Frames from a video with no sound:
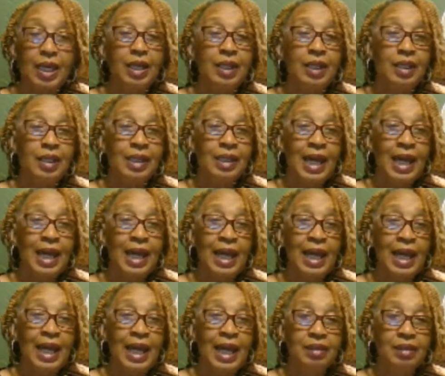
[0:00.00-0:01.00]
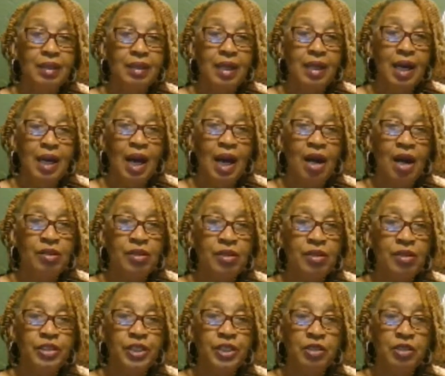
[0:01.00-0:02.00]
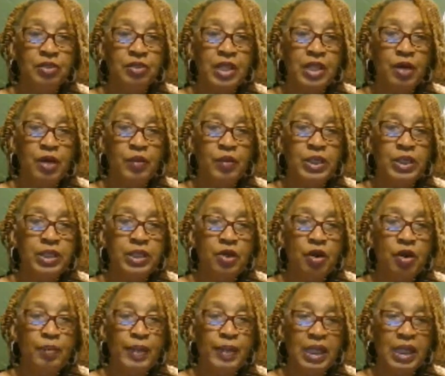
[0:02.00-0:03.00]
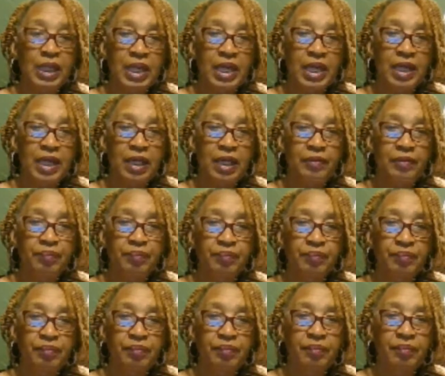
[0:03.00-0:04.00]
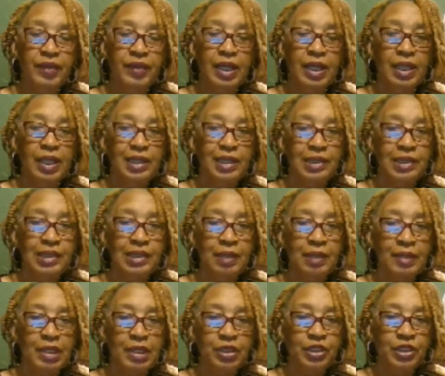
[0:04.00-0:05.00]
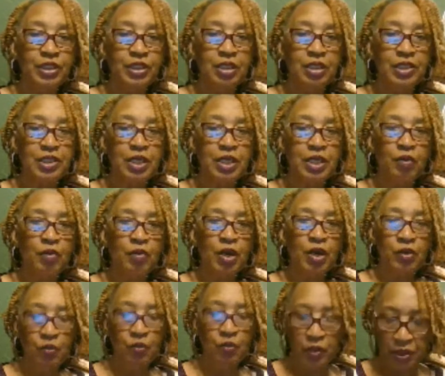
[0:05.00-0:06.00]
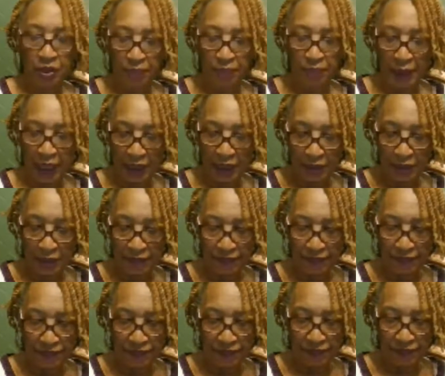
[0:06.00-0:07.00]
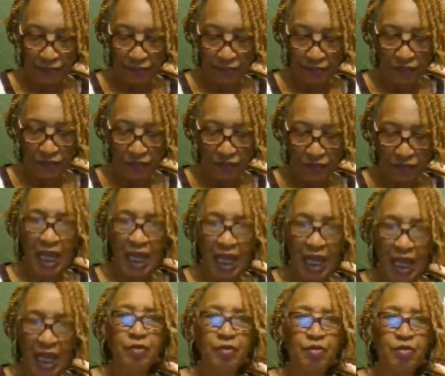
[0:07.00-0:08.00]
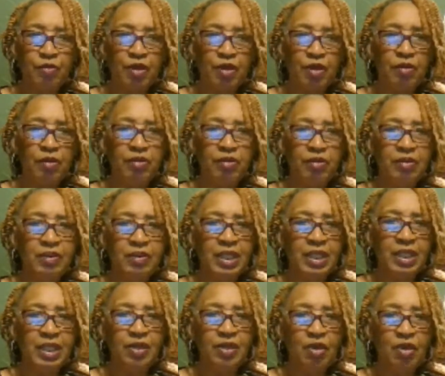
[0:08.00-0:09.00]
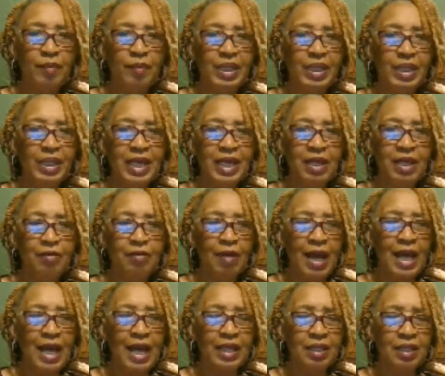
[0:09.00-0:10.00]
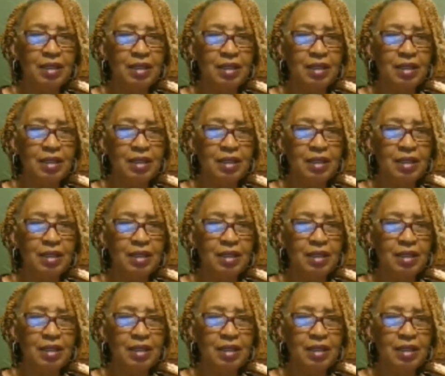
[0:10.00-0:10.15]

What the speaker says: like all those shows that were Norman Lear. Some of those shows he wrote was better. I don't know if did Norman Lear write